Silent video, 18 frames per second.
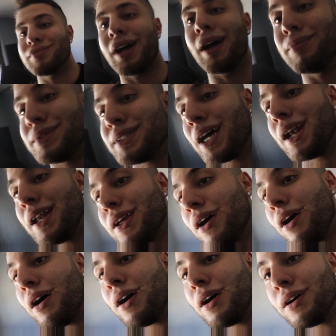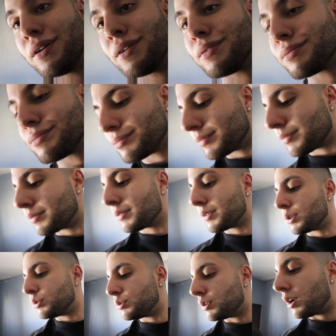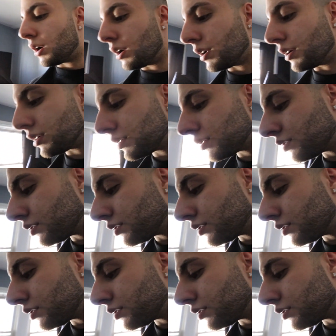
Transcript: I'm telling y'all, who's calling?